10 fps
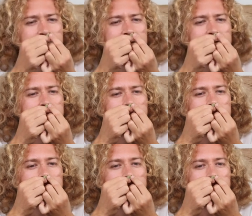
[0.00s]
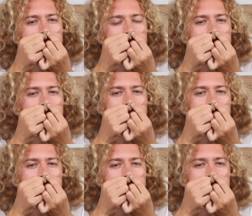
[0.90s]

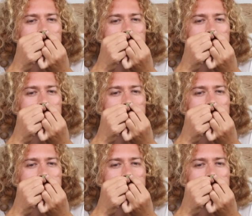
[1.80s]
[no speech]